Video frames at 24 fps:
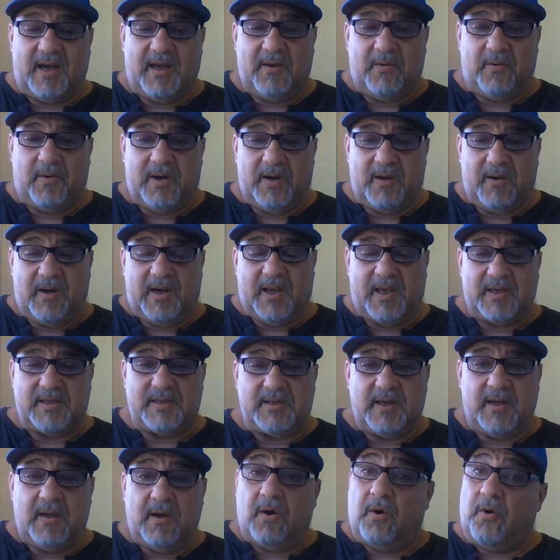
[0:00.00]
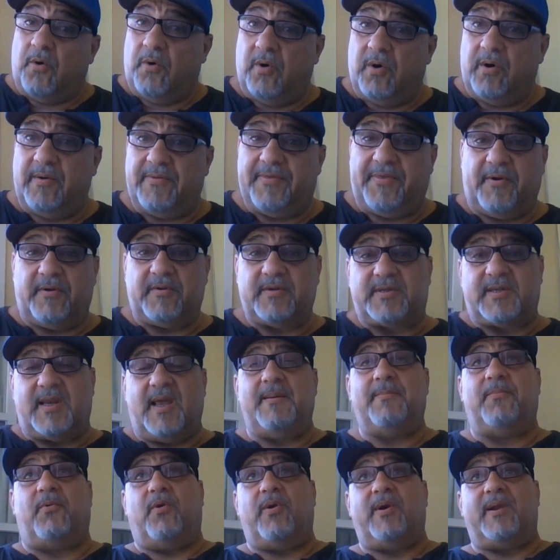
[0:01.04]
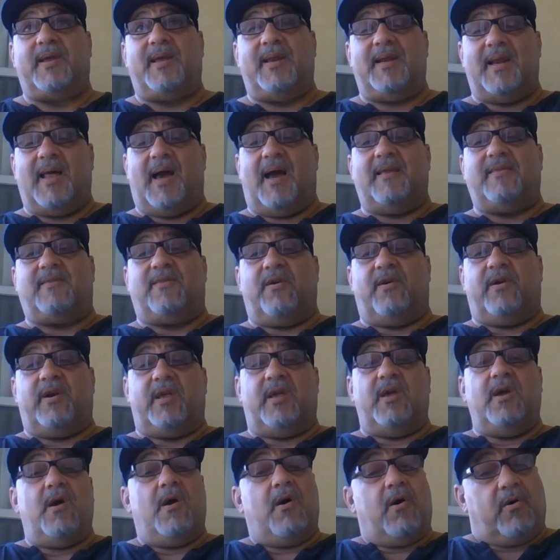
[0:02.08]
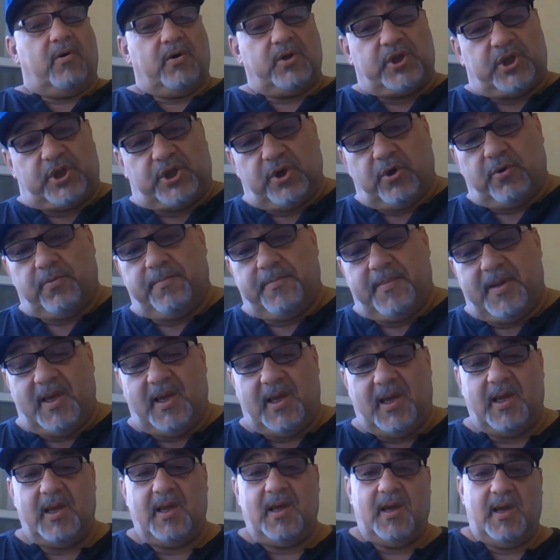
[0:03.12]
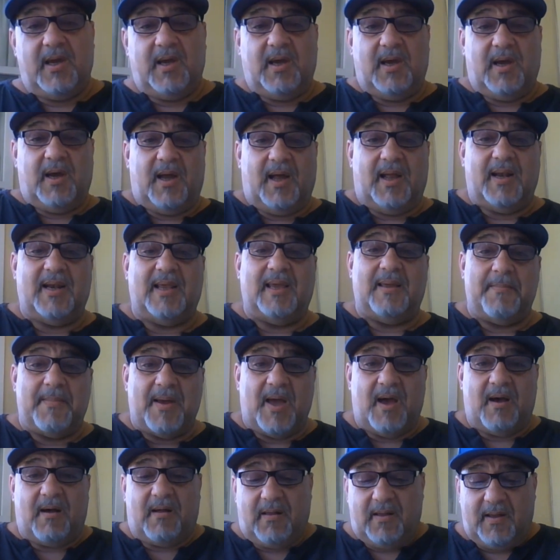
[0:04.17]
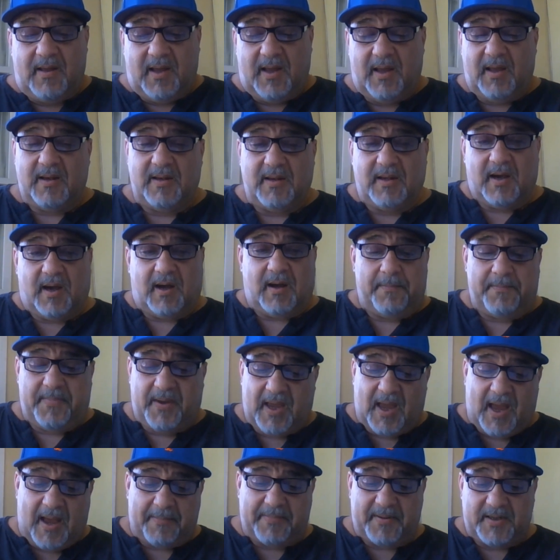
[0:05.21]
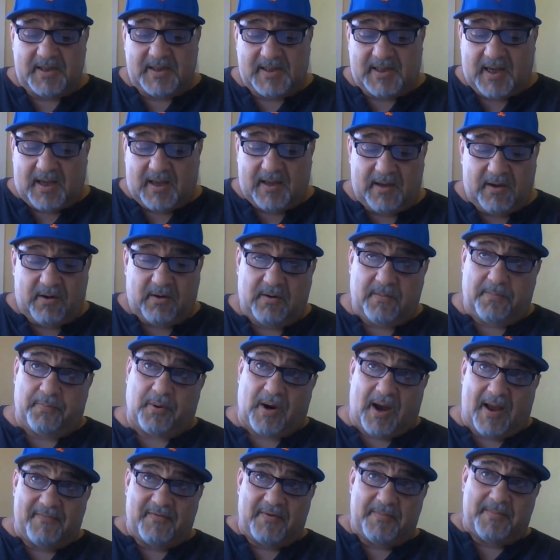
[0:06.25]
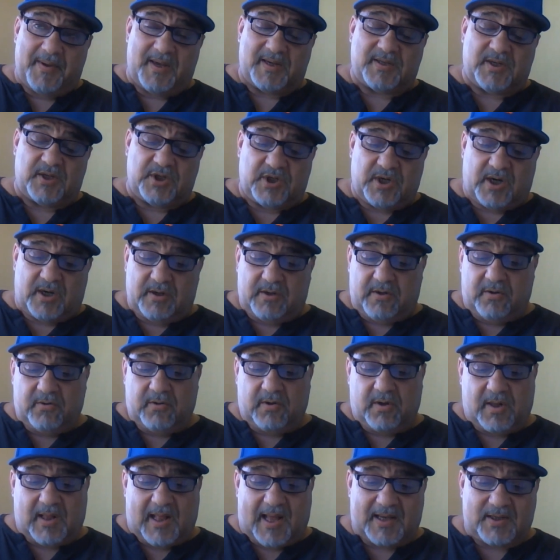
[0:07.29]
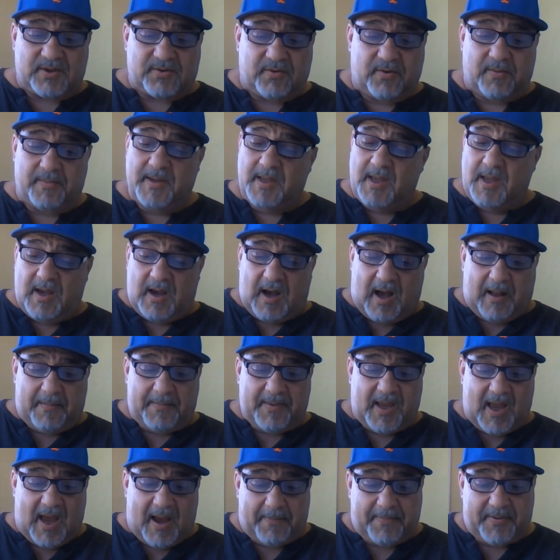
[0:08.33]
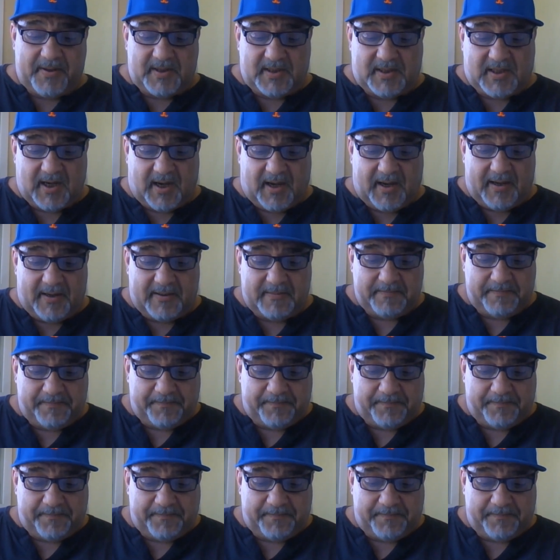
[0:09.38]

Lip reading: you what it is, or Thursday morning at 9:30, or shoot me an email and I'd be happy to tell you, or a private message on Google Classroom. I'll be happy to tell you.